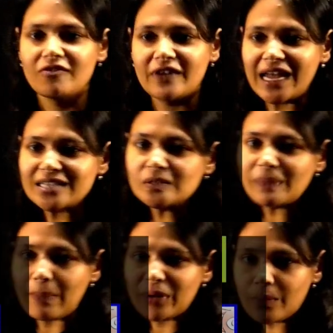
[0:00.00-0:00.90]
Whereas in
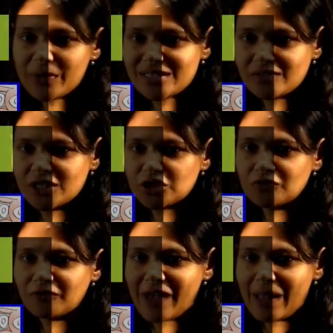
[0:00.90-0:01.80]
papilla
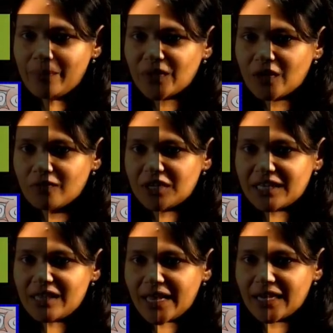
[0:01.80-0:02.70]
preservation flap, we
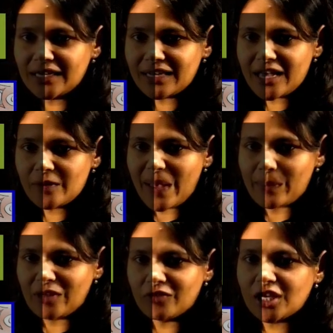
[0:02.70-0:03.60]
take the entire
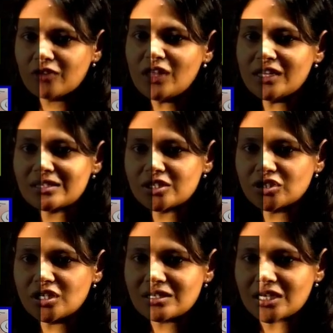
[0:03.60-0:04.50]
papilla. We give the
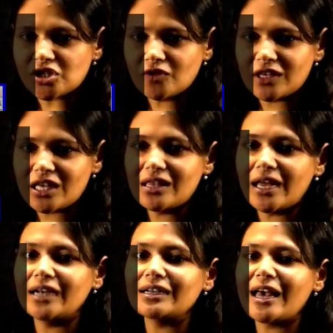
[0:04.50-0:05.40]
incision in such a way that
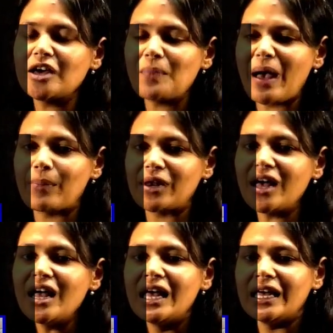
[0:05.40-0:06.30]
the entire
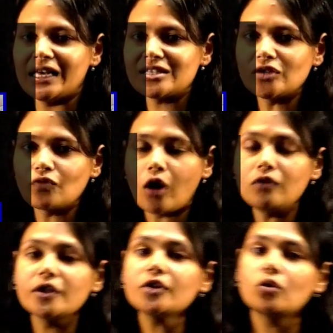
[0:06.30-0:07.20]
papilla is
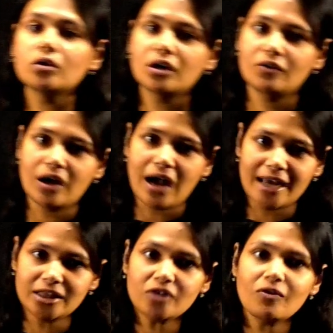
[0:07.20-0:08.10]
involved in
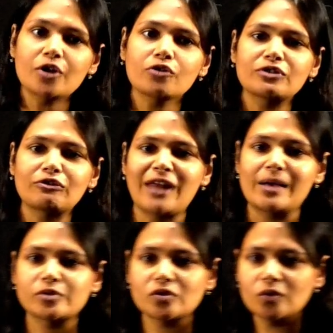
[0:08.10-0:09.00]
either one of the
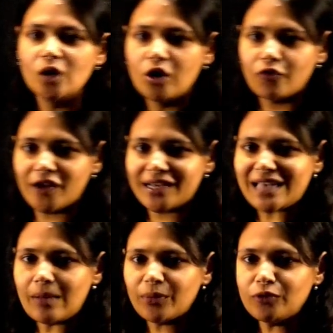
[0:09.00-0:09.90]
flaps. So for
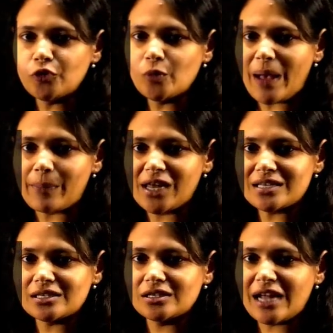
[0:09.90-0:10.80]
example, few
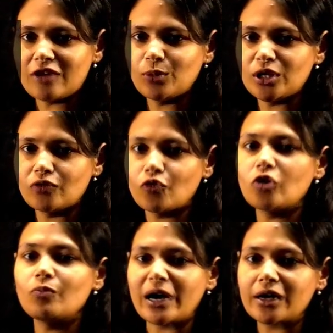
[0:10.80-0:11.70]
papillas here have been
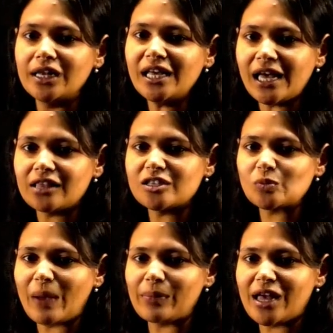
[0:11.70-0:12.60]
involved buccally and
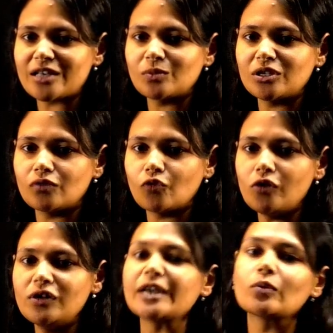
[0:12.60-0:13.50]
this papilla has been
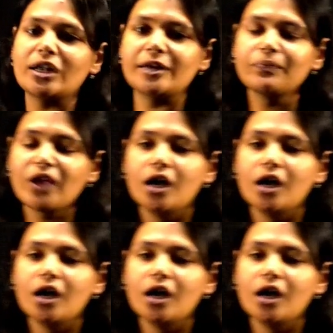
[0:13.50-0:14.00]
involved lingually.